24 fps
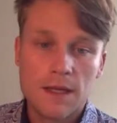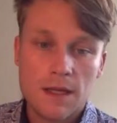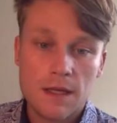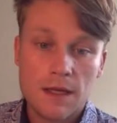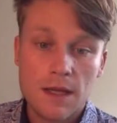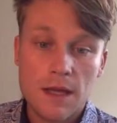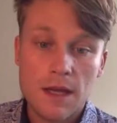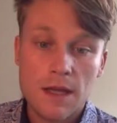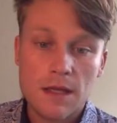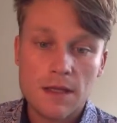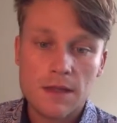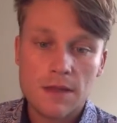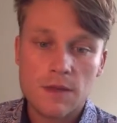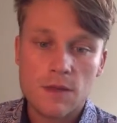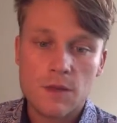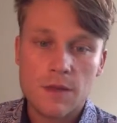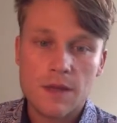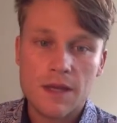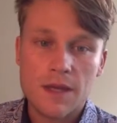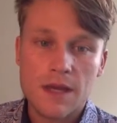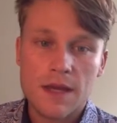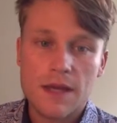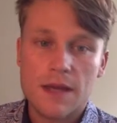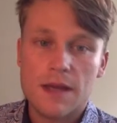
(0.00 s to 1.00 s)
Next,
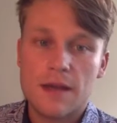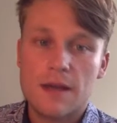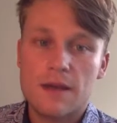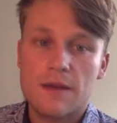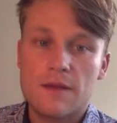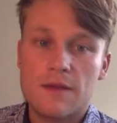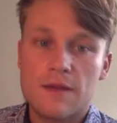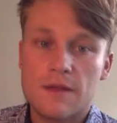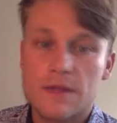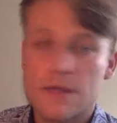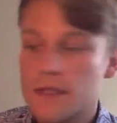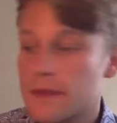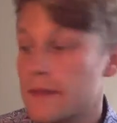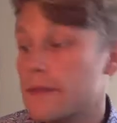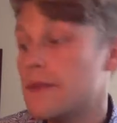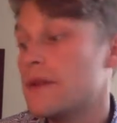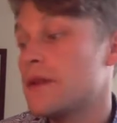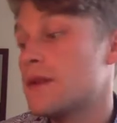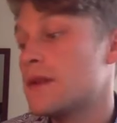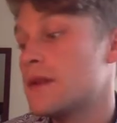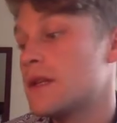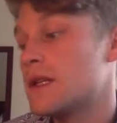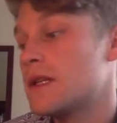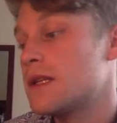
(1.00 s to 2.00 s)
we have,
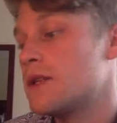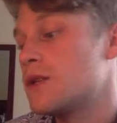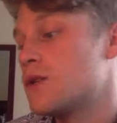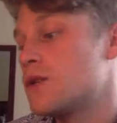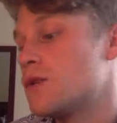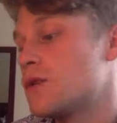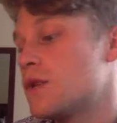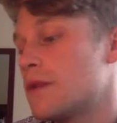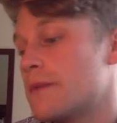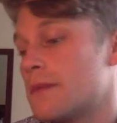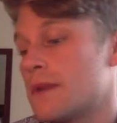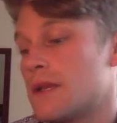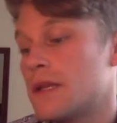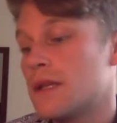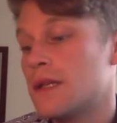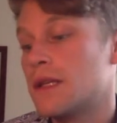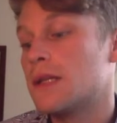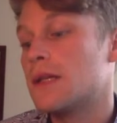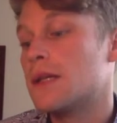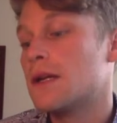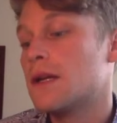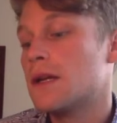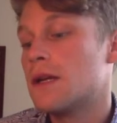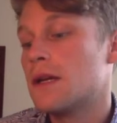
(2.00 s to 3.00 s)
similarly to
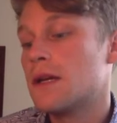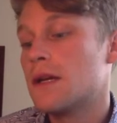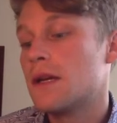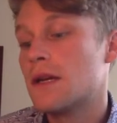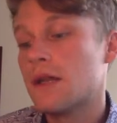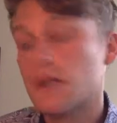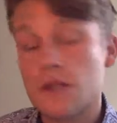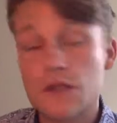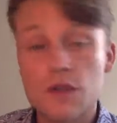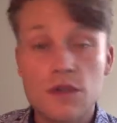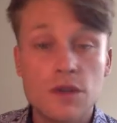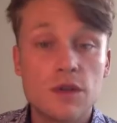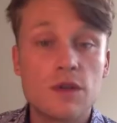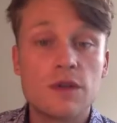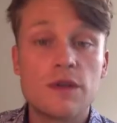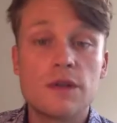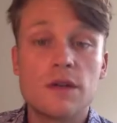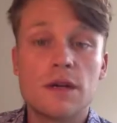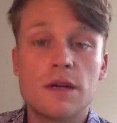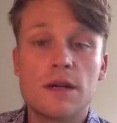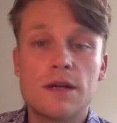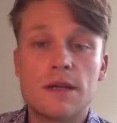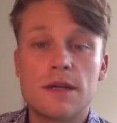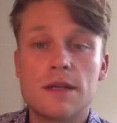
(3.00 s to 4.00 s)
committed, concerned
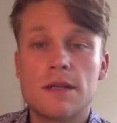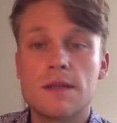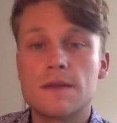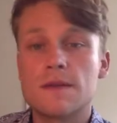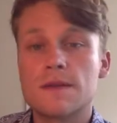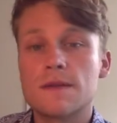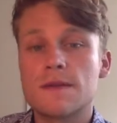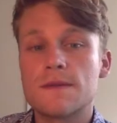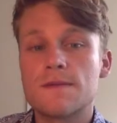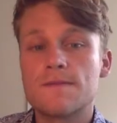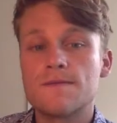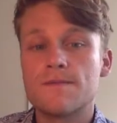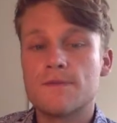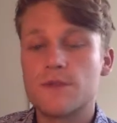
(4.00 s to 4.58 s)
audience.